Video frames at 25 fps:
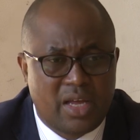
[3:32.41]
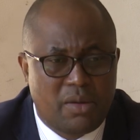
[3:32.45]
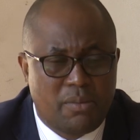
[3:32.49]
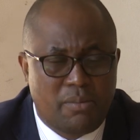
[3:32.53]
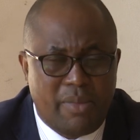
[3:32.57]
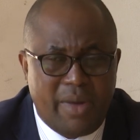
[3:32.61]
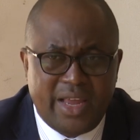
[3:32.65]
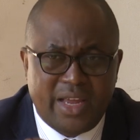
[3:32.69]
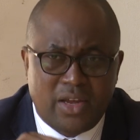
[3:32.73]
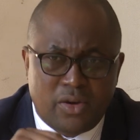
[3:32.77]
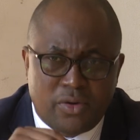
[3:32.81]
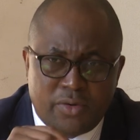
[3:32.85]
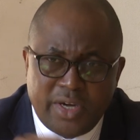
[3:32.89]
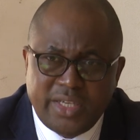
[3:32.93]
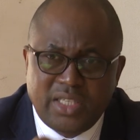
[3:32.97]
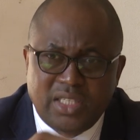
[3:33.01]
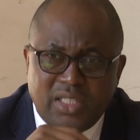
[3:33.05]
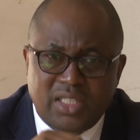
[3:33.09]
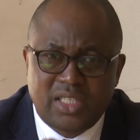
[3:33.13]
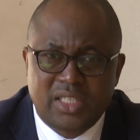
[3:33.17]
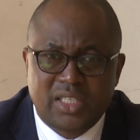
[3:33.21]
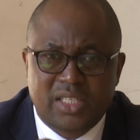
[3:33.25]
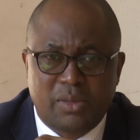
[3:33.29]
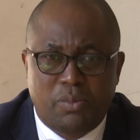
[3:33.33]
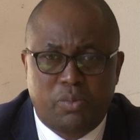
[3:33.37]
My
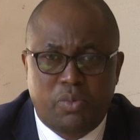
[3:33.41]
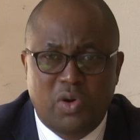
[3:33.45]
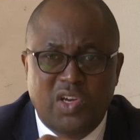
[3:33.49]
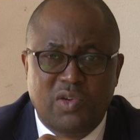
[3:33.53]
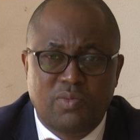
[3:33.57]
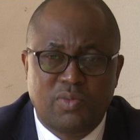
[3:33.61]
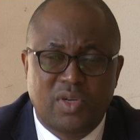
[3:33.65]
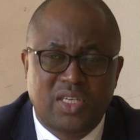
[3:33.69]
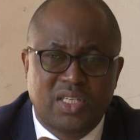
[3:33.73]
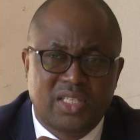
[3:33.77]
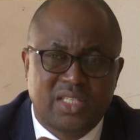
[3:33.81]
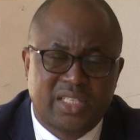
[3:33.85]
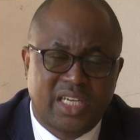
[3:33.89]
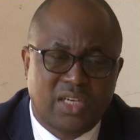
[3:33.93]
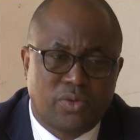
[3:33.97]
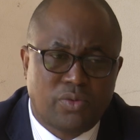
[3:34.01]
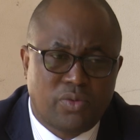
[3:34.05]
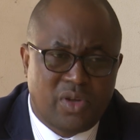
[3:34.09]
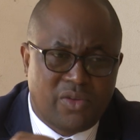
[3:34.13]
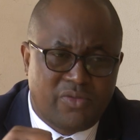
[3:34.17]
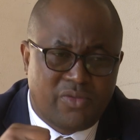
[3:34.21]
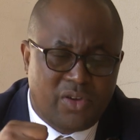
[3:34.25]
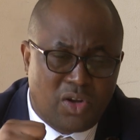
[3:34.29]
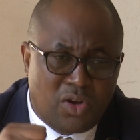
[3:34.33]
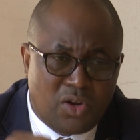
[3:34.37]
greatest disappointment is that
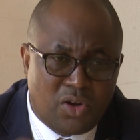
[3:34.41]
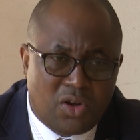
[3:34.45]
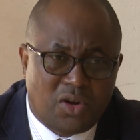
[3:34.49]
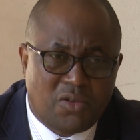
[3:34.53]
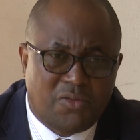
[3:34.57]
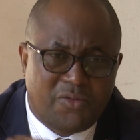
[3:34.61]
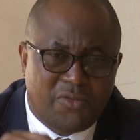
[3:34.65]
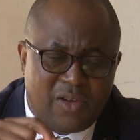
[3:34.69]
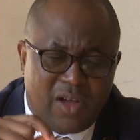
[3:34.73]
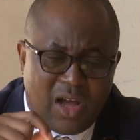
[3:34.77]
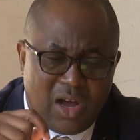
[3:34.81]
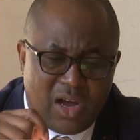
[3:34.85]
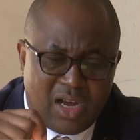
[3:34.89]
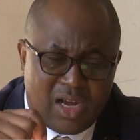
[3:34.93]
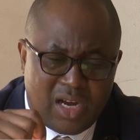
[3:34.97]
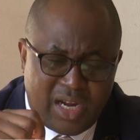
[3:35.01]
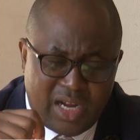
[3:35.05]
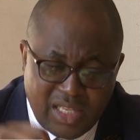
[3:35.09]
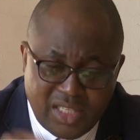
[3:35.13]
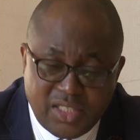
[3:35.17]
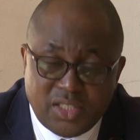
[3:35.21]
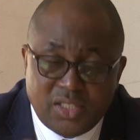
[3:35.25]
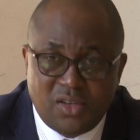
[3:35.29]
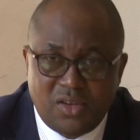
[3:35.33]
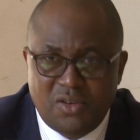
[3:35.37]
we have a lot of
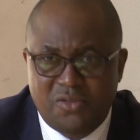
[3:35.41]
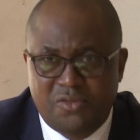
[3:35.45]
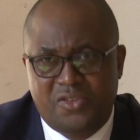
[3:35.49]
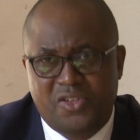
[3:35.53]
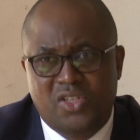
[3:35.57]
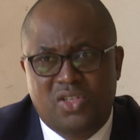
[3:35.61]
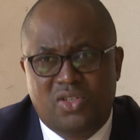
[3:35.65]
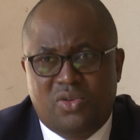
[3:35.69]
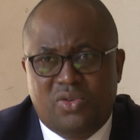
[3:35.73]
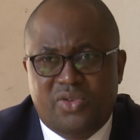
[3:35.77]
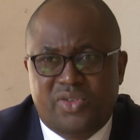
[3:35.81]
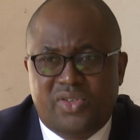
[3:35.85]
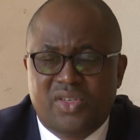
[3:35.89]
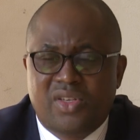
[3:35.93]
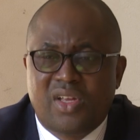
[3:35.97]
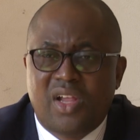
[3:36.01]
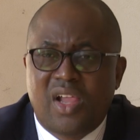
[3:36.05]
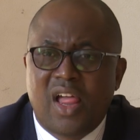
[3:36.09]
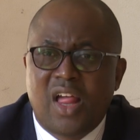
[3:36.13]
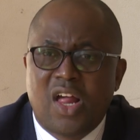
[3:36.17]
council officials